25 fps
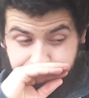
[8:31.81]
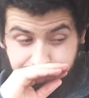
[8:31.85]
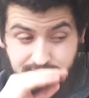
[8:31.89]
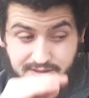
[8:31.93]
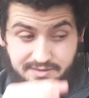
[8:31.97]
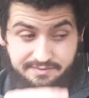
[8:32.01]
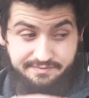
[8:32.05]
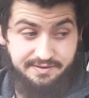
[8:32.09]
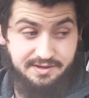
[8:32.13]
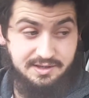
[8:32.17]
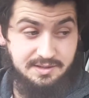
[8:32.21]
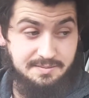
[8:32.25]

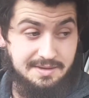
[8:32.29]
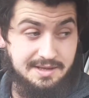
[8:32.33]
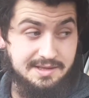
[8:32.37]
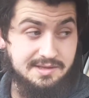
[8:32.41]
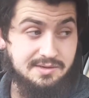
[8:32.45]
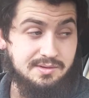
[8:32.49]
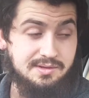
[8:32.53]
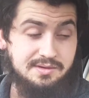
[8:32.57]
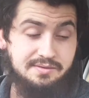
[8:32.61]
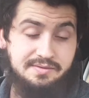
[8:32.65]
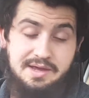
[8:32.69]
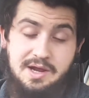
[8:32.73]
The
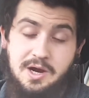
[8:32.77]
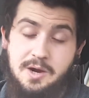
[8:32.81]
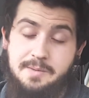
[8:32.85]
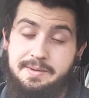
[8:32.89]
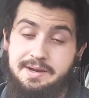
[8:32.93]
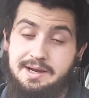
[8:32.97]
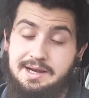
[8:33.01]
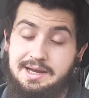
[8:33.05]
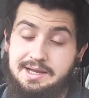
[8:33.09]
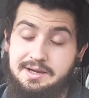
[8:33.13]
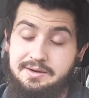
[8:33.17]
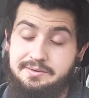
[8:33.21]
fundamentals of the
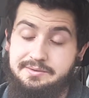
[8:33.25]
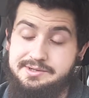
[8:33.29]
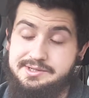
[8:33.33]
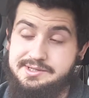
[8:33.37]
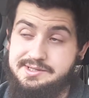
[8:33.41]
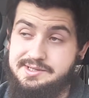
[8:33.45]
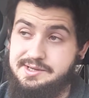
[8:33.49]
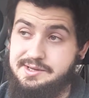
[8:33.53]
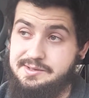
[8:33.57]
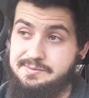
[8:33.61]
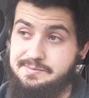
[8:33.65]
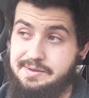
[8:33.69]
Arabic language,
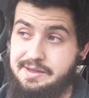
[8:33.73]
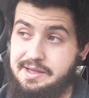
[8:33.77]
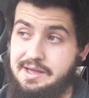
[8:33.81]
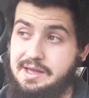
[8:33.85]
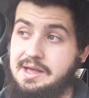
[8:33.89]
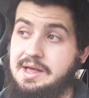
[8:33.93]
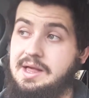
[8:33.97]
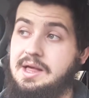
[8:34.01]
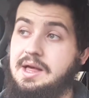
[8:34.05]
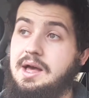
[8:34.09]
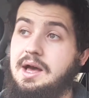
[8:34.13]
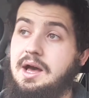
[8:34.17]

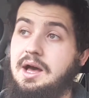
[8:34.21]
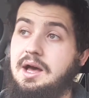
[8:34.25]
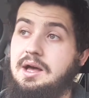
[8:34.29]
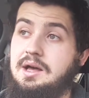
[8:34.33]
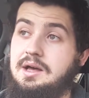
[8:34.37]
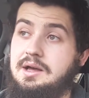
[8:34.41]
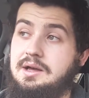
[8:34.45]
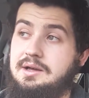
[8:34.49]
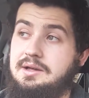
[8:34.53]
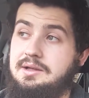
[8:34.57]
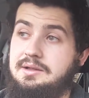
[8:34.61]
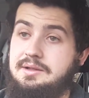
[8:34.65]

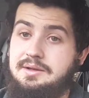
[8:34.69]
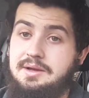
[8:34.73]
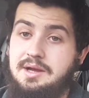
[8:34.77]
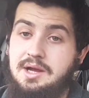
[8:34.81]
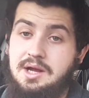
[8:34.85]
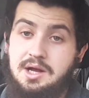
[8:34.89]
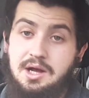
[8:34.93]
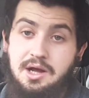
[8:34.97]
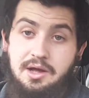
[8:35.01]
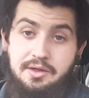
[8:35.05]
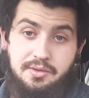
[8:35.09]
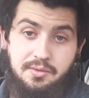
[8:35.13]
are
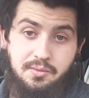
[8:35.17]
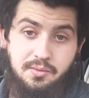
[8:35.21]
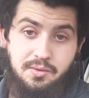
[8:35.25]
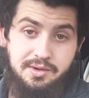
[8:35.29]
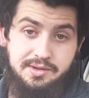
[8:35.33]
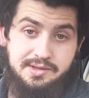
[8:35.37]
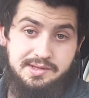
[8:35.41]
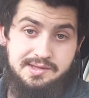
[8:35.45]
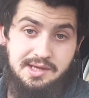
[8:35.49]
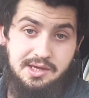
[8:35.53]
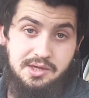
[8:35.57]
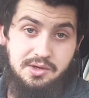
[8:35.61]
the
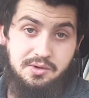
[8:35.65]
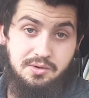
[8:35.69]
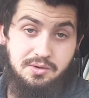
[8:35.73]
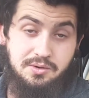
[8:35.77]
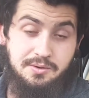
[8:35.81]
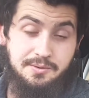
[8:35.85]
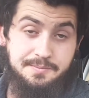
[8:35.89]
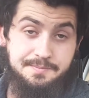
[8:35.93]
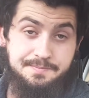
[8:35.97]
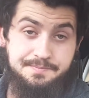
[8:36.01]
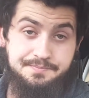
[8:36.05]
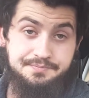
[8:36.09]
ones that
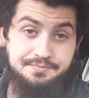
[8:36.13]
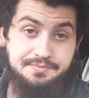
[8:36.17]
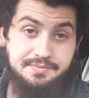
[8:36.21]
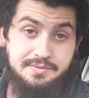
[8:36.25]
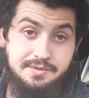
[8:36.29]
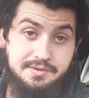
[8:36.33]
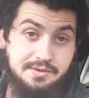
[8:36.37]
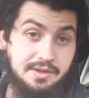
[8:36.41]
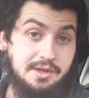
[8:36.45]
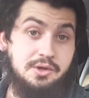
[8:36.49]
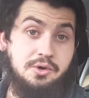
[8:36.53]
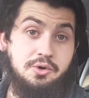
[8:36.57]

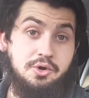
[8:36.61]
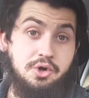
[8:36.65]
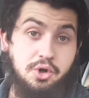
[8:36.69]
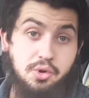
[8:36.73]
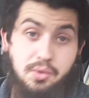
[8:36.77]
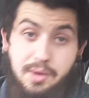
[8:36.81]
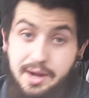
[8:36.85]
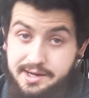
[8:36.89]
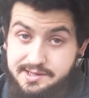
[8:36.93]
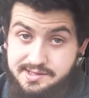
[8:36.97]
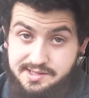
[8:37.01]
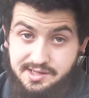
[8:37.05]
you're
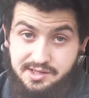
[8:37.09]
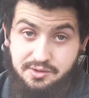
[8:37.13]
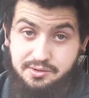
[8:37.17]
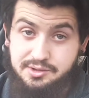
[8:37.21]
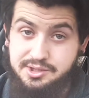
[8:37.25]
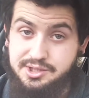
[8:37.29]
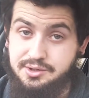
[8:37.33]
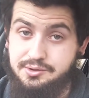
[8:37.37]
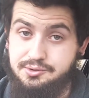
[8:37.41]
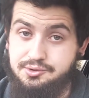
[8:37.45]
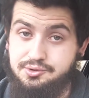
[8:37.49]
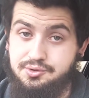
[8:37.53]
correcting your
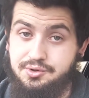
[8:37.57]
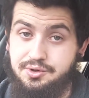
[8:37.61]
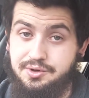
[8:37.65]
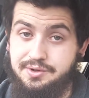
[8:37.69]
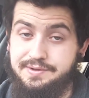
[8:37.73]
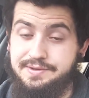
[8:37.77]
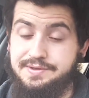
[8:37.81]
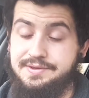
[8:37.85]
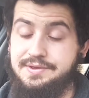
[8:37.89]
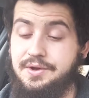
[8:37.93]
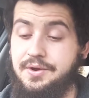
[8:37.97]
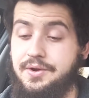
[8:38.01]
children
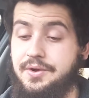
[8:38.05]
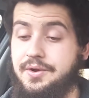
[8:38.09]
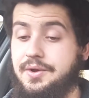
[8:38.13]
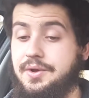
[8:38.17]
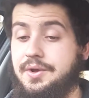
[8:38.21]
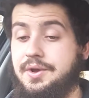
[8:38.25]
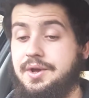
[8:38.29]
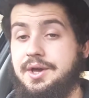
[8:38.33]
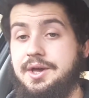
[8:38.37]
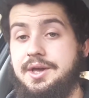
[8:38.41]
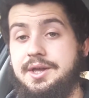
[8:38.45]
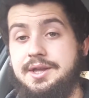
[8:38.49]
on. So,
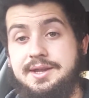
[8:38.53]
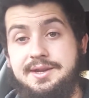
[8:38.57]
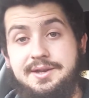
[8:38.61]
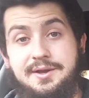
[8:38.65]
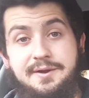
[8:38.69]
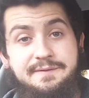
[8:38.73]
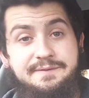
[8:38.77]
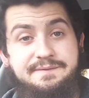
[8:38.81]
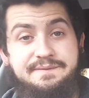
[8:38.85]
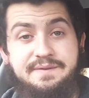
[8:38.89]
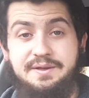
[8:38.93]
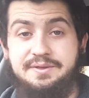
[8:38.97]

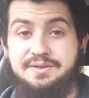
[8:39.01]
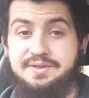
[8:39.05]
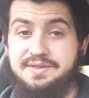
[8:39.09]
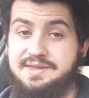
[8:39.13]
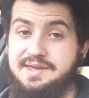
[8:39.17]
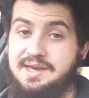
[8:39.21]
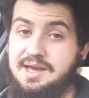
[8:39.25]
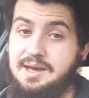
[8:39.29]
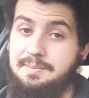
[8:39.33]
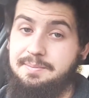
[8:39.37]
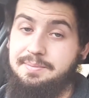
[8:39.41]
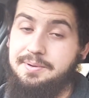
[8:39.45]
fifth
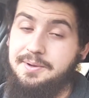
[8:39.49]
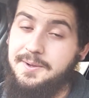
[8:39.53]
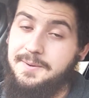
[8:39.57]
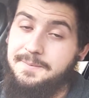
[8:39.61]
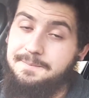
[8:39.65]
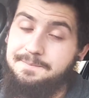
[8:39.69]
tip,